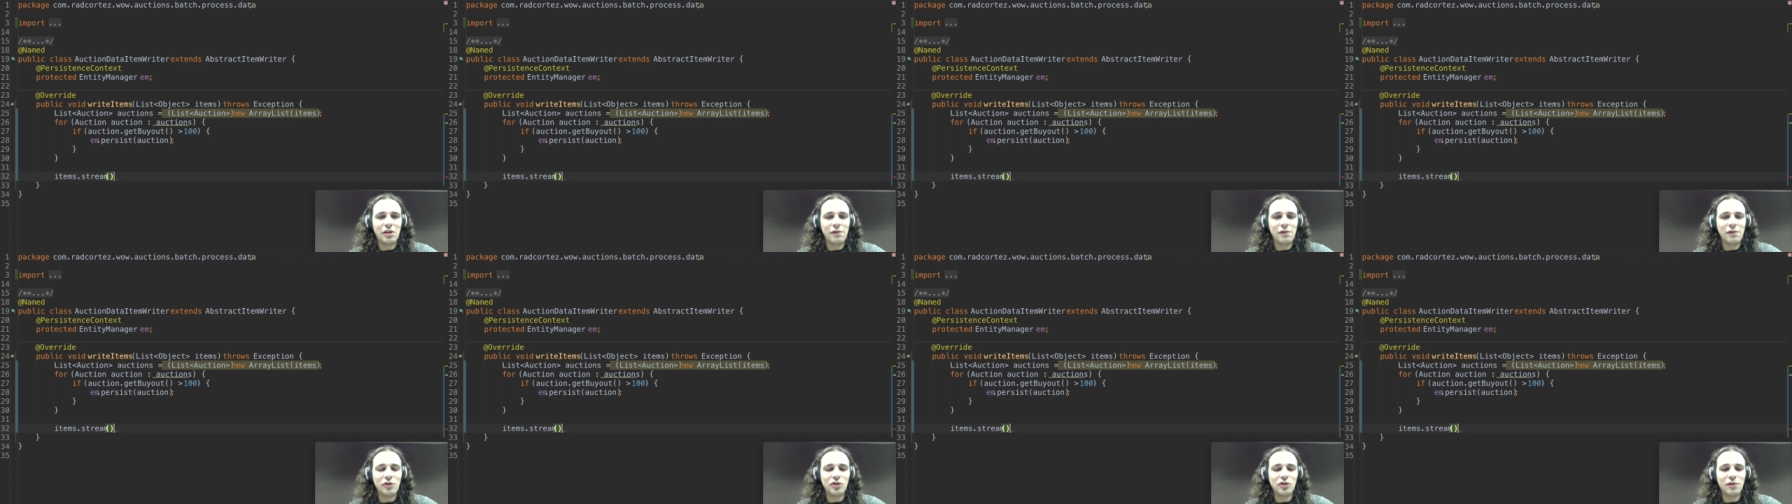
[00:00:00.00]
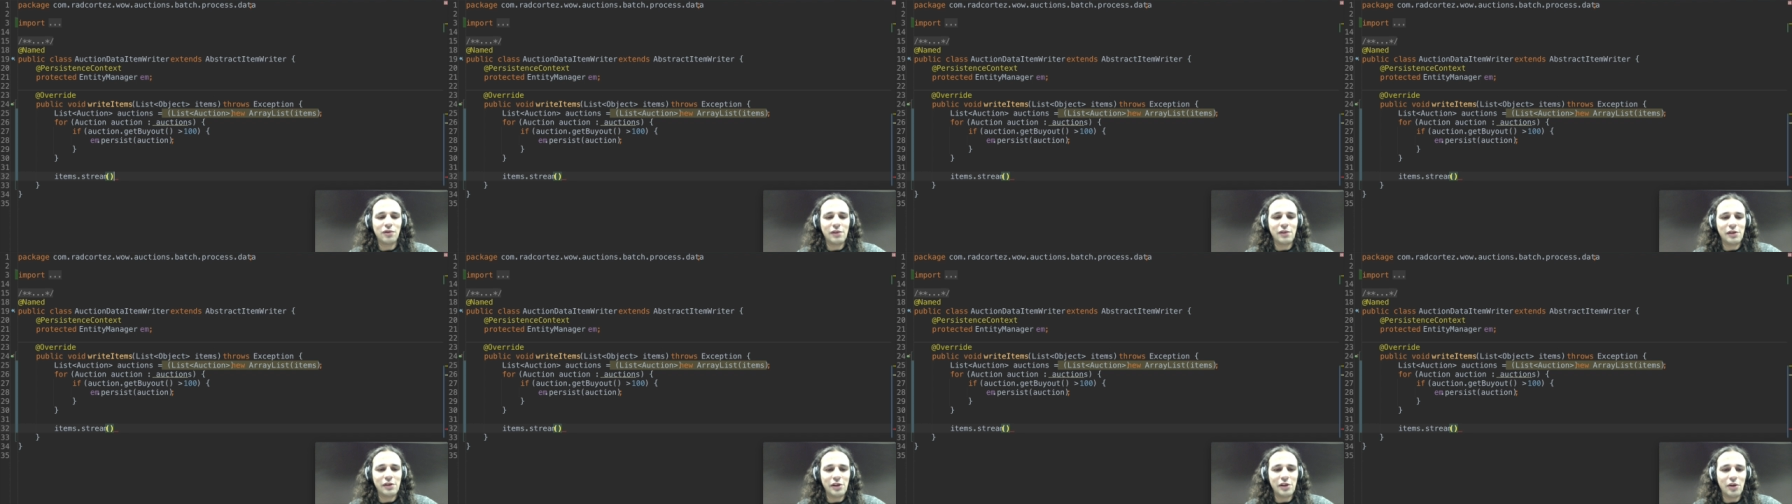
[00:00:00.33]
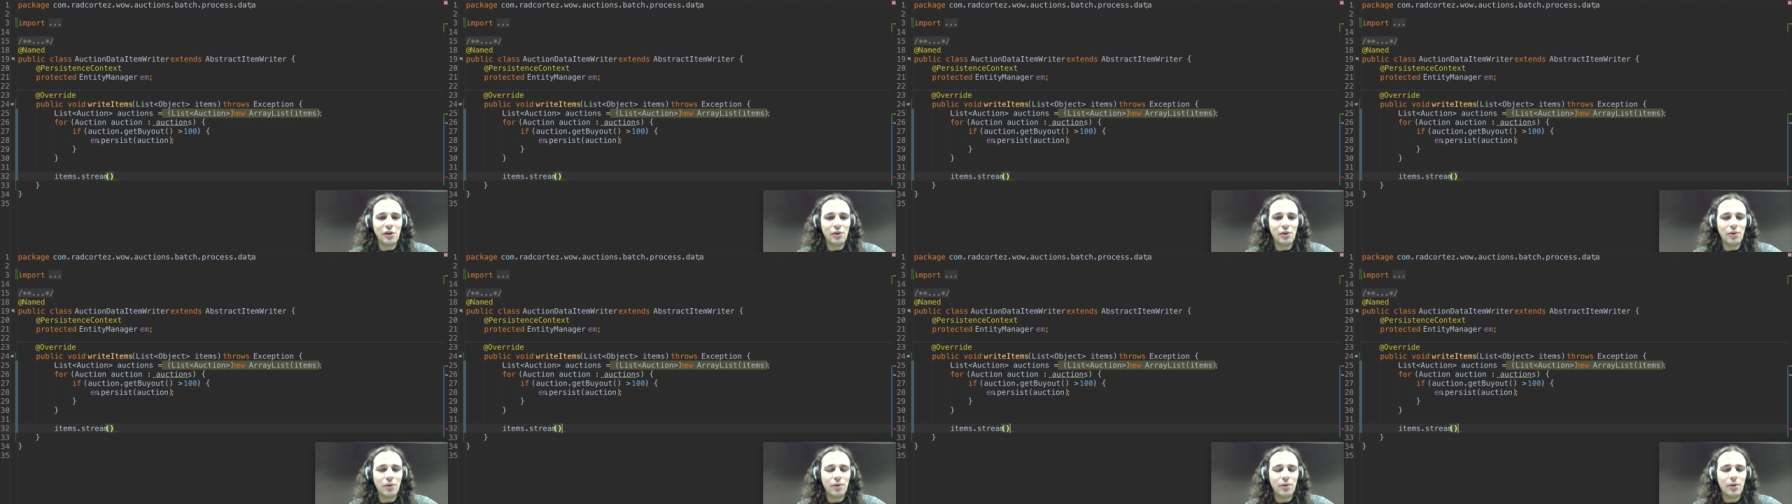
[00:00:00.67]
future
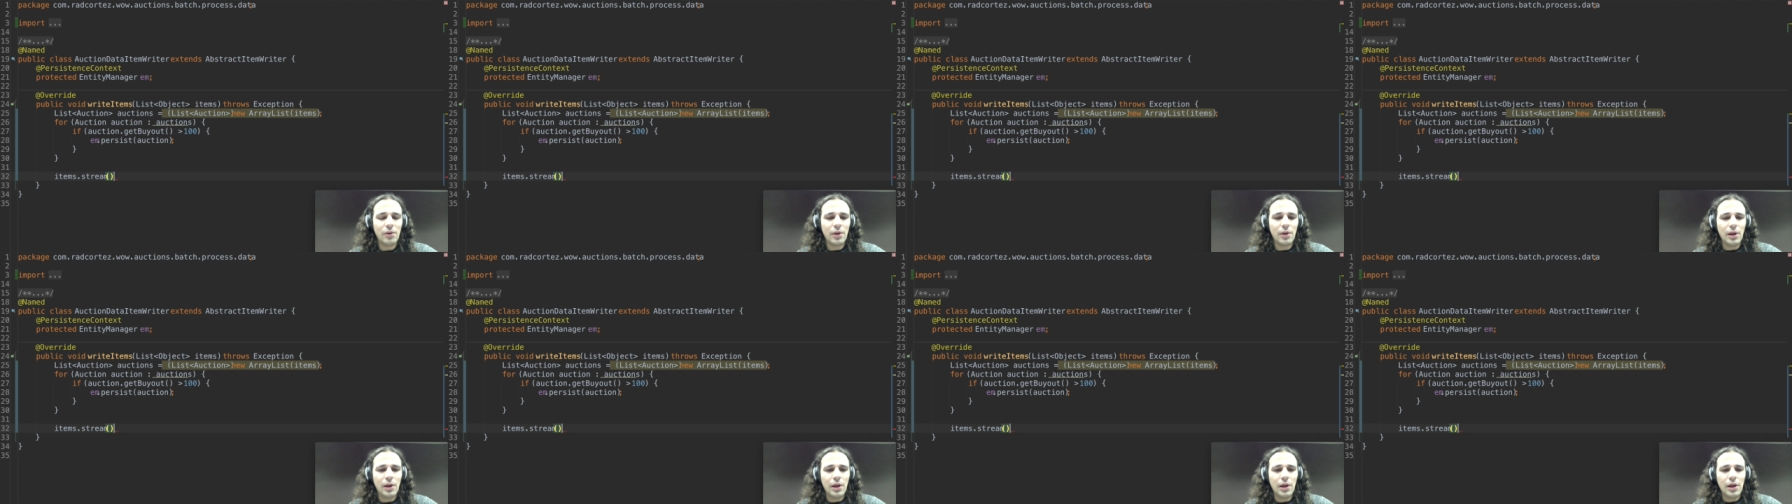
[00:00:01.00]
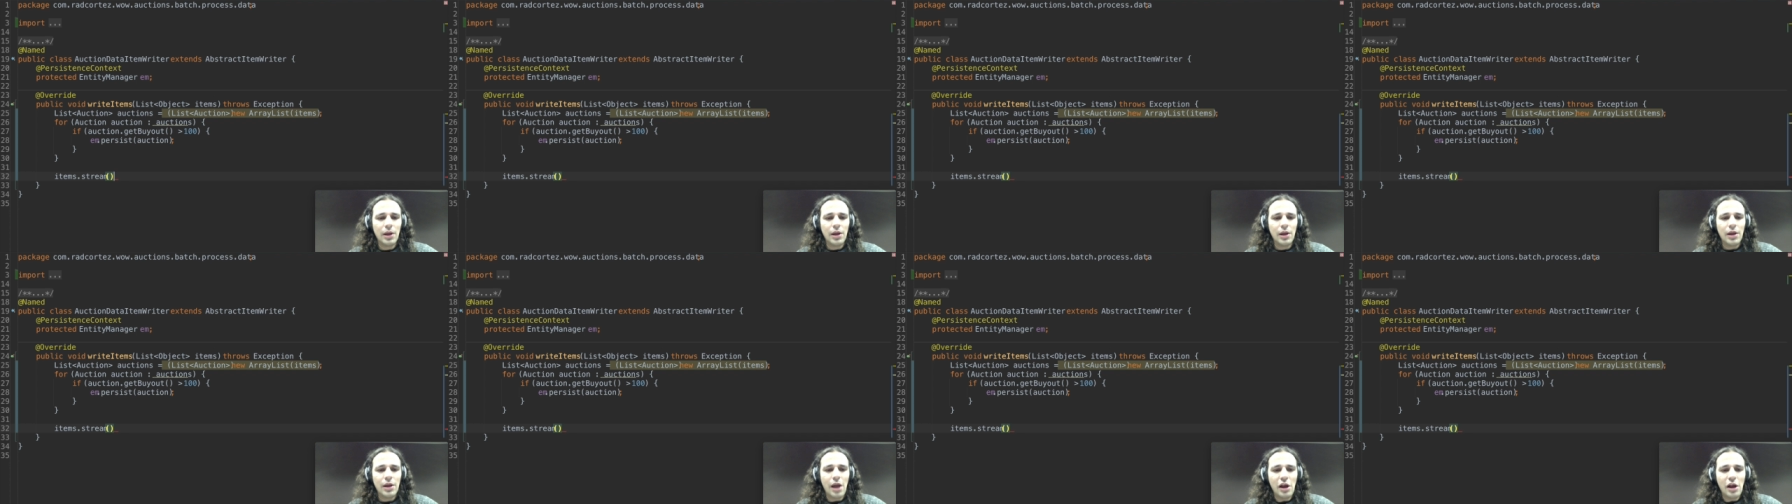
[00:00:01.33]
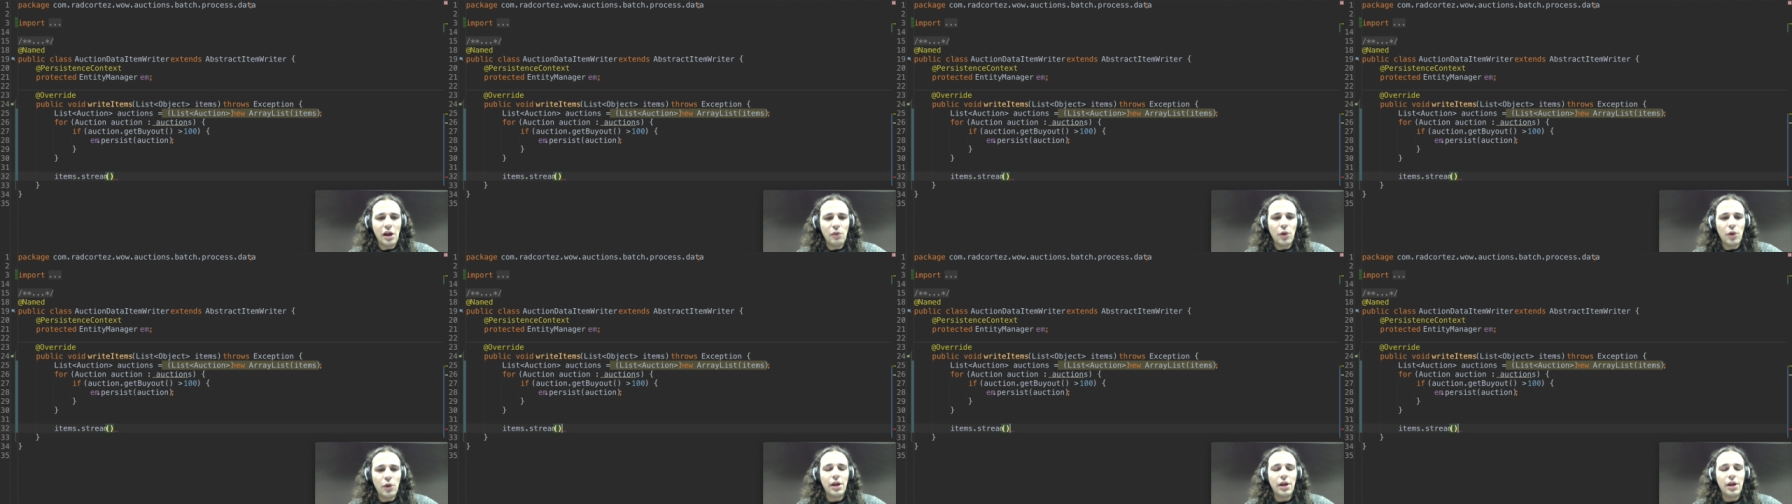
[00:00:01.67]
video.
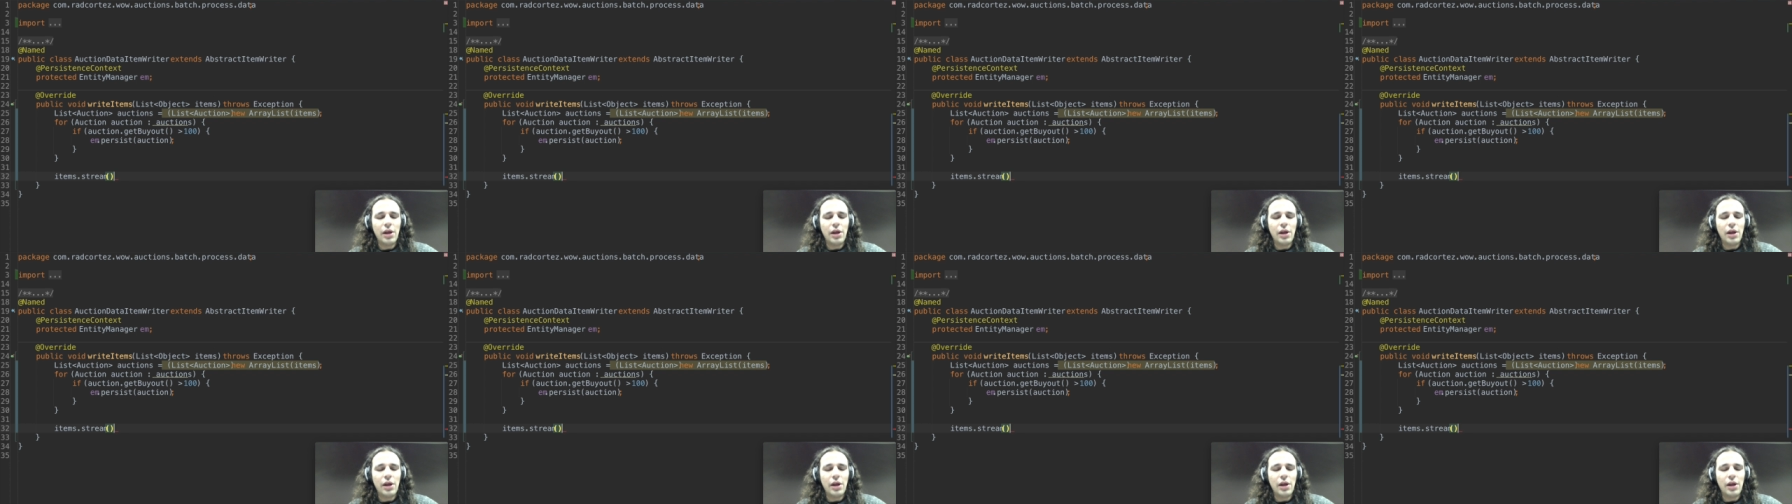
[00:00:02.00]
Anyway,